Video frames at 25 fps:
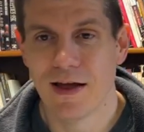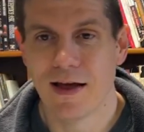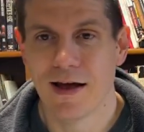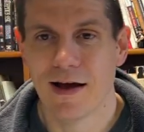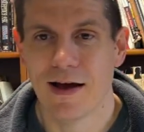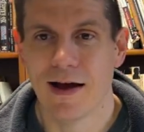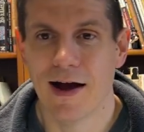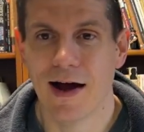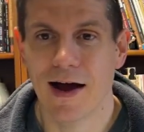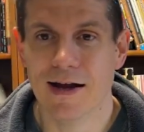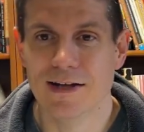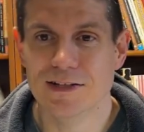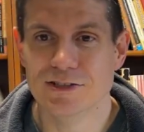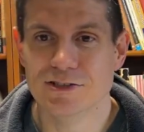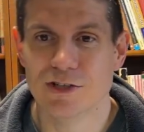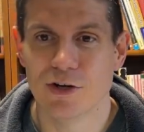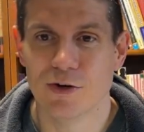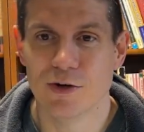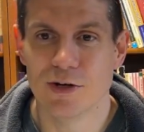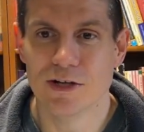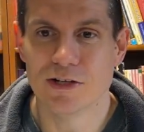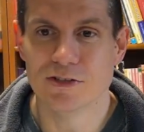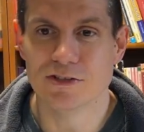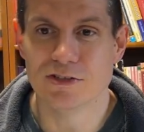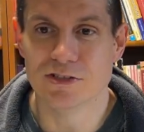and so
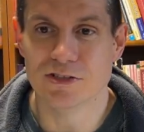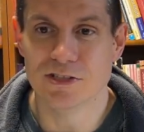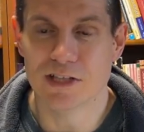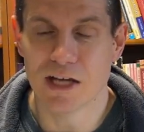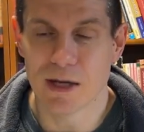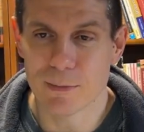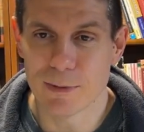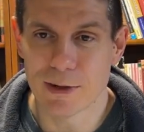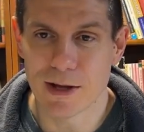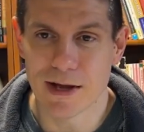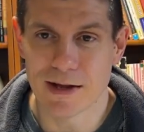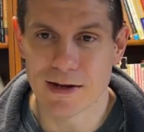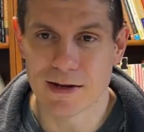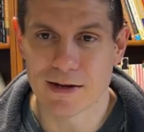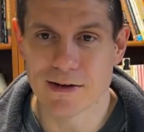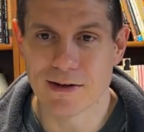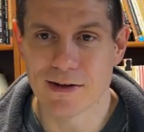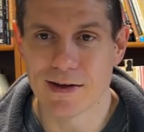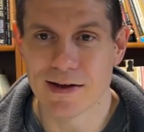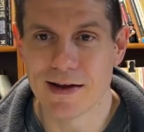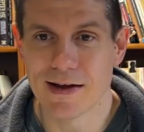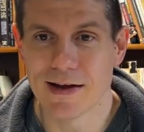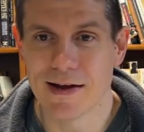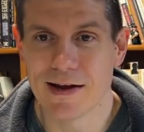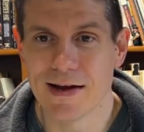he is intimidated
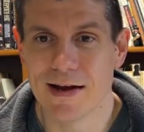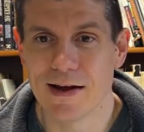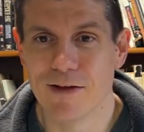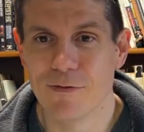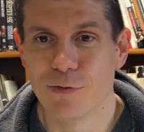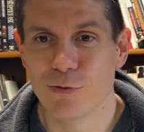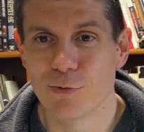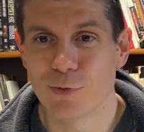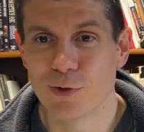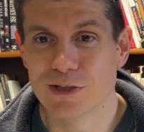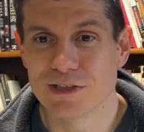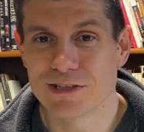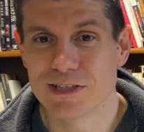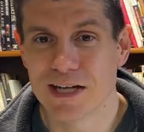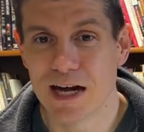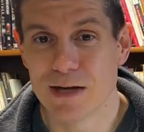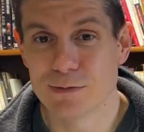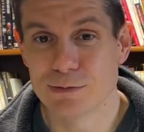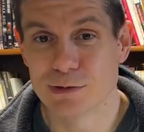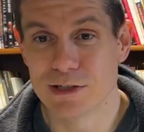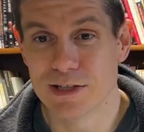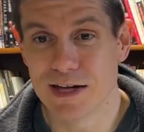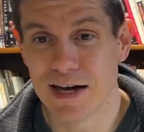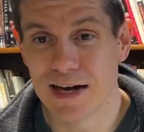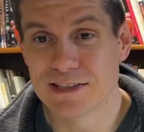and three times
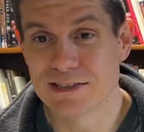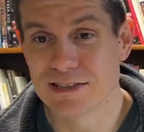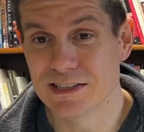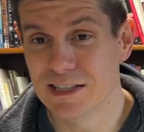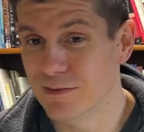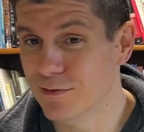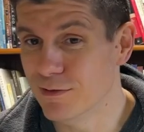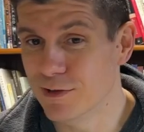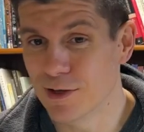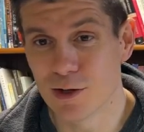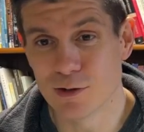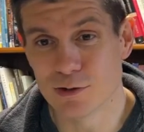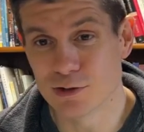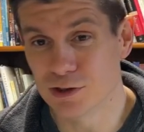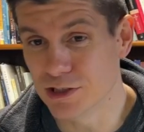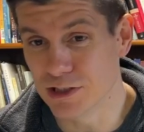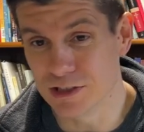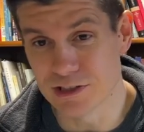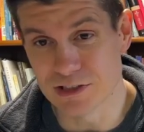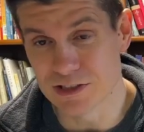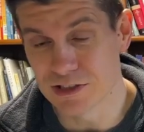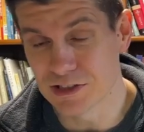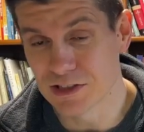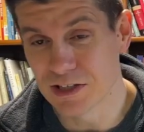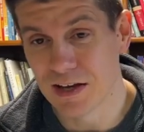denies that he even knows
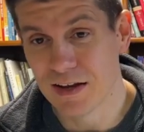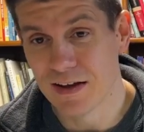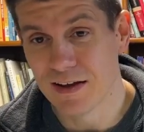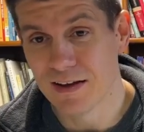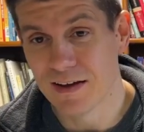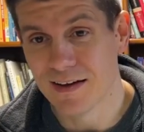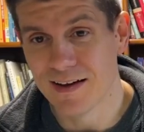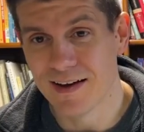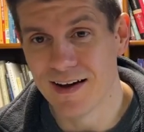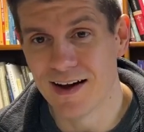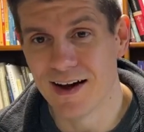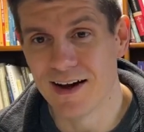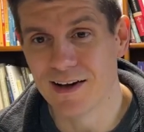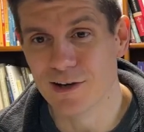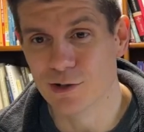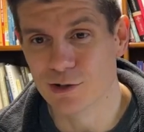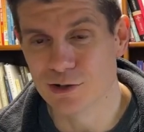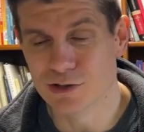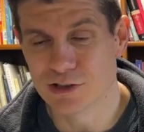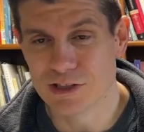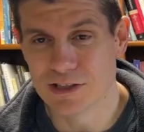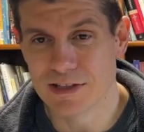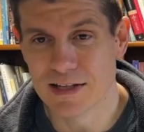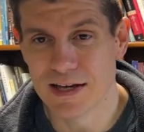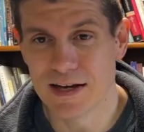Jesus. You'll
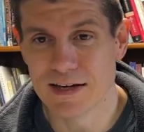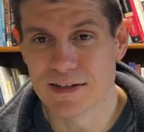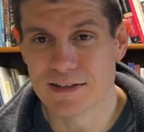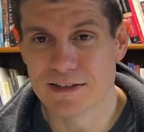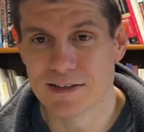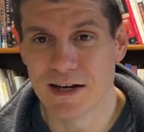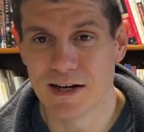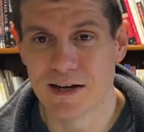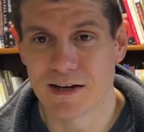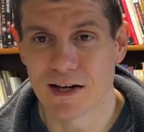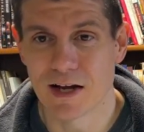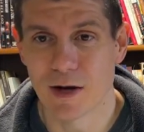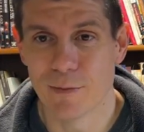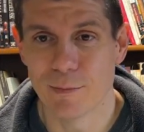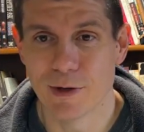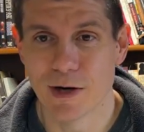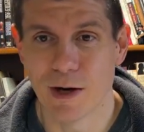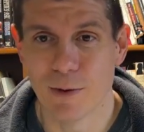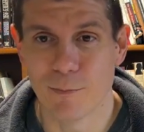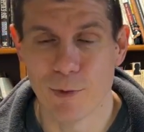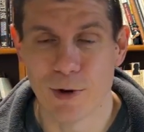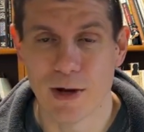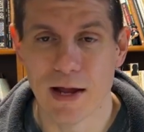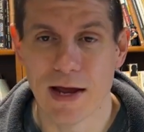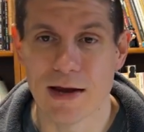see that coming
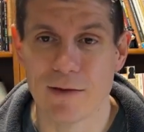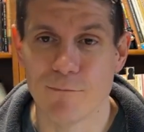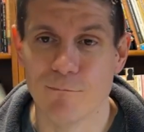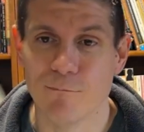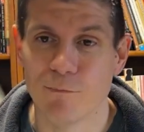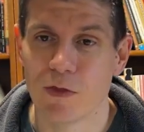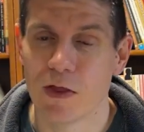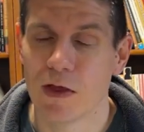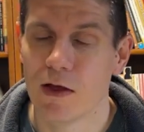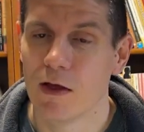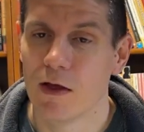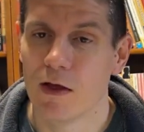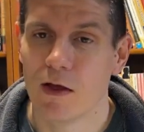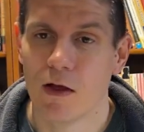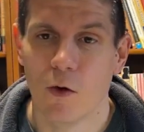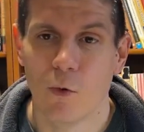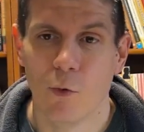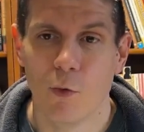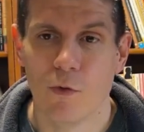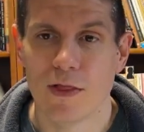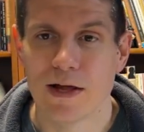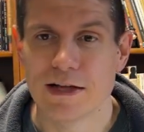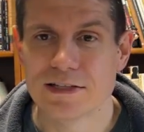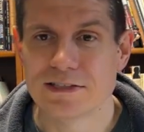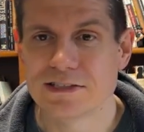up. But hey,
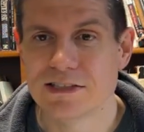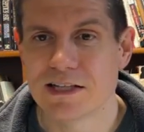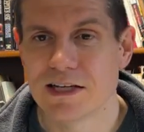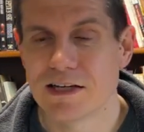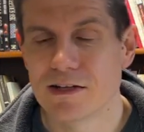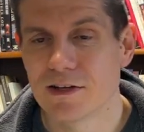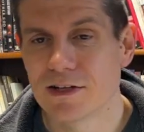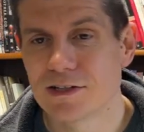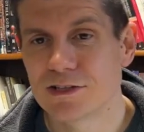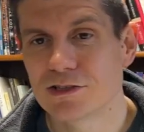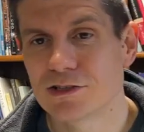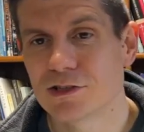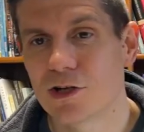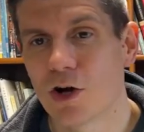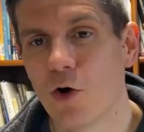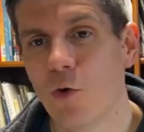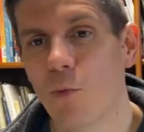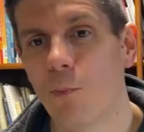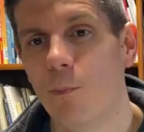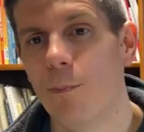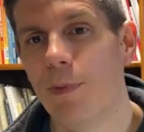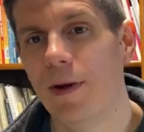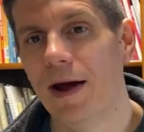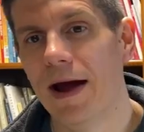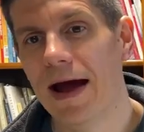with that said, let's go
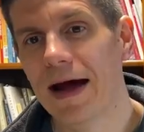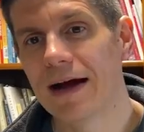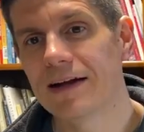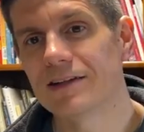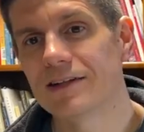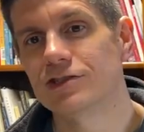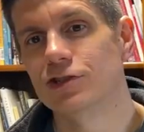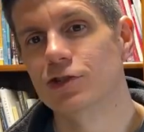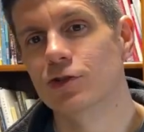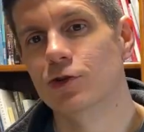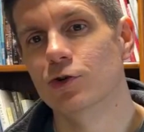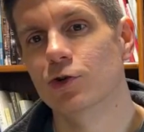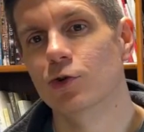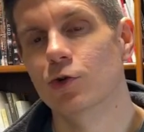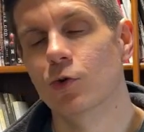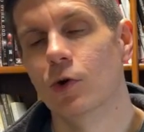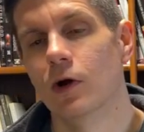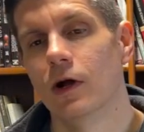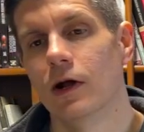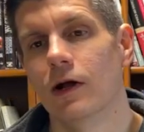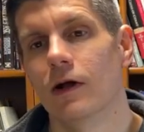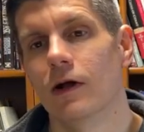back to